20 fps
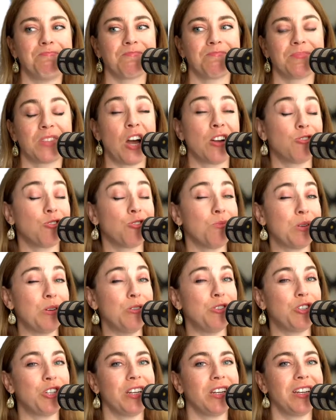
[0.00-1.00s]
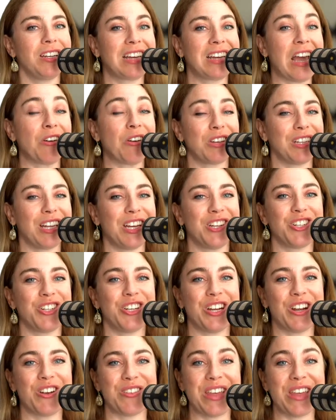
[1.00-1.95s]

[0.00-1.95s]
contribution calculation here.